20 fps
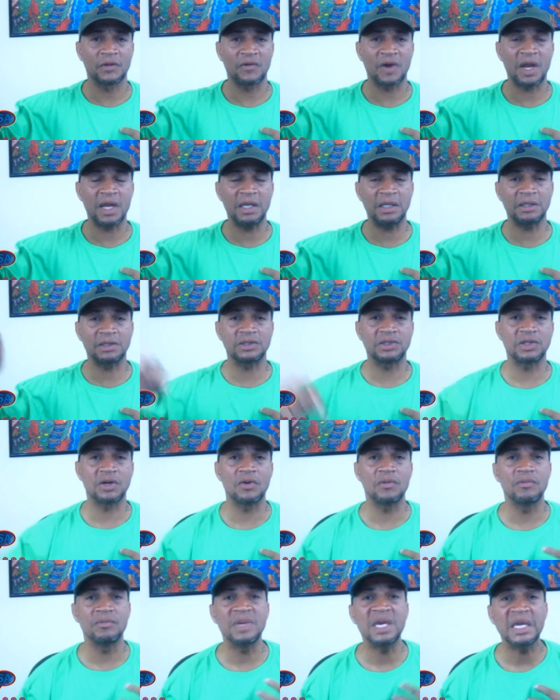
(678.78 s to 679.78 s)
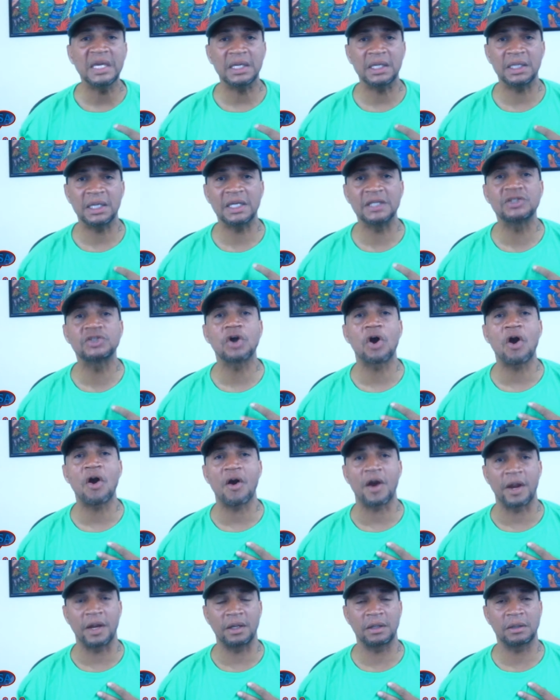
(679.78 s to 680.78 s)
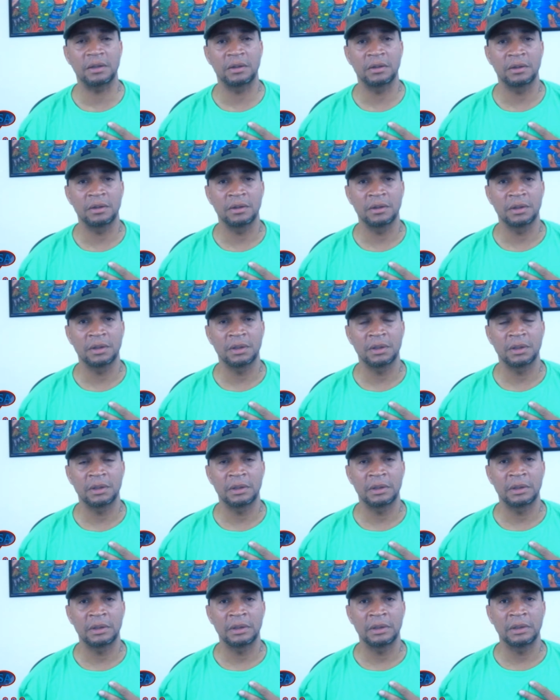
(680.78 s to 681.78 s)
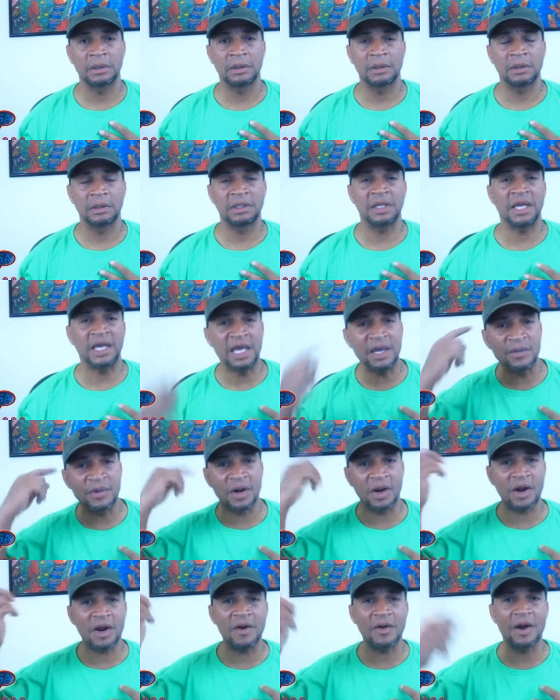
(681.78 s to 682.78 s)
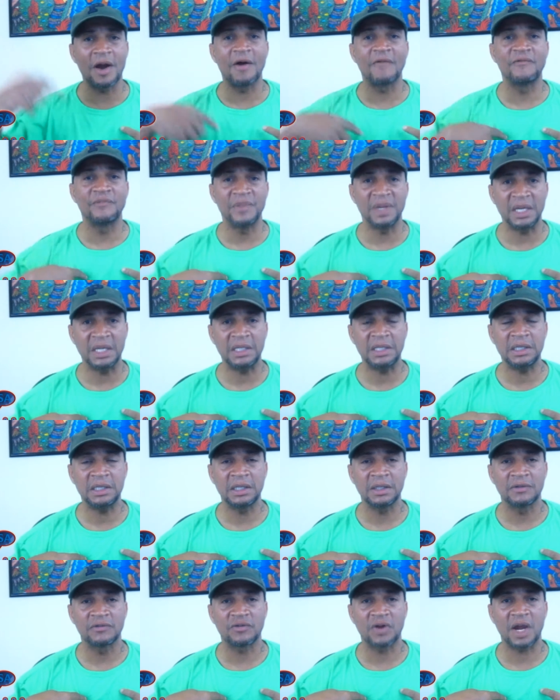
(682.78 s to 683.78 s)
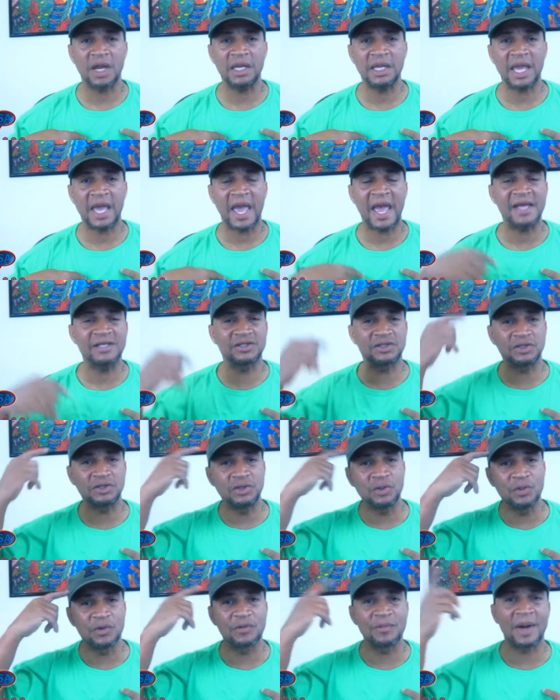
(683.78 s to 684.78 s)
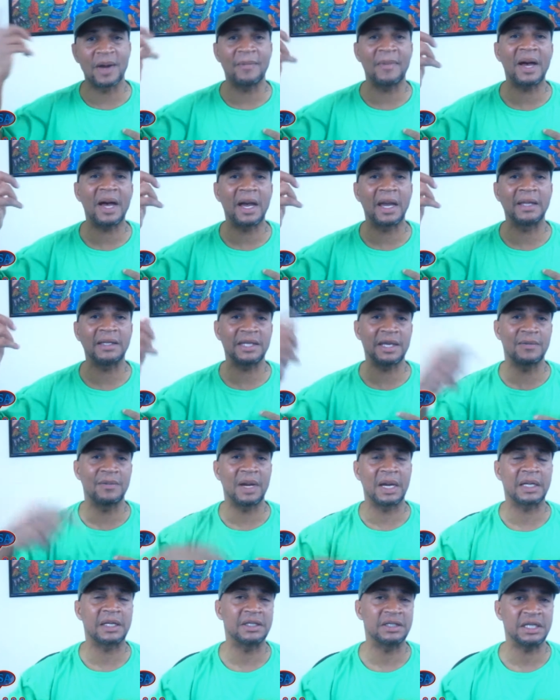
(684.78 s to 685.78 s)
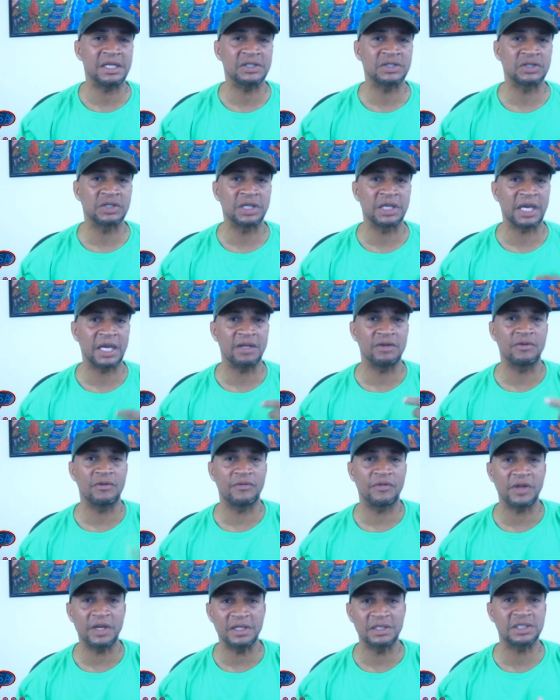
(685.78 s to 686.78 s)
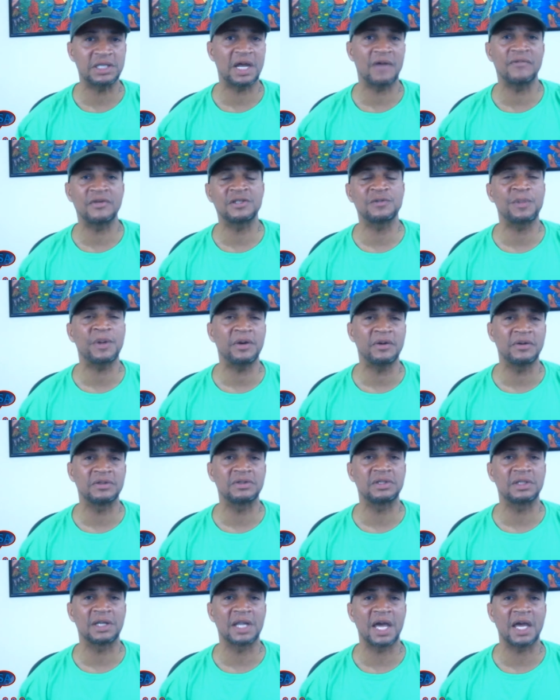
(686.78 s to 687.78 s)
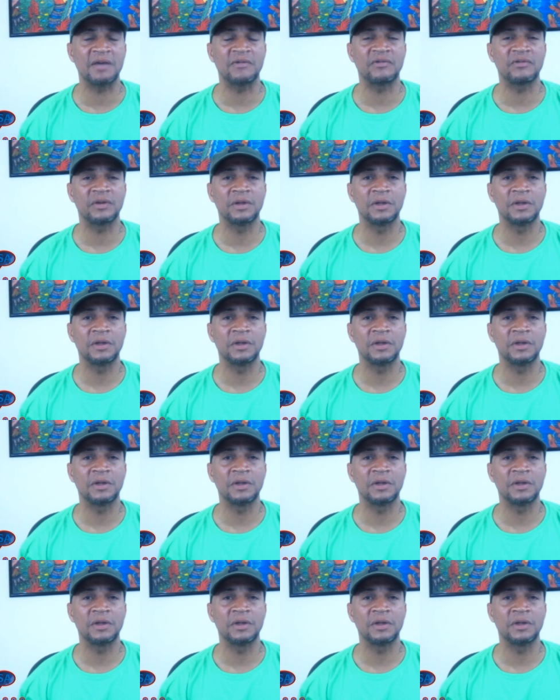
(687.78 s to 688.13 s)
right? So me is the heart. The him or her of me, right, has to do with my mind and my conditioning and the things that I've experienced in life,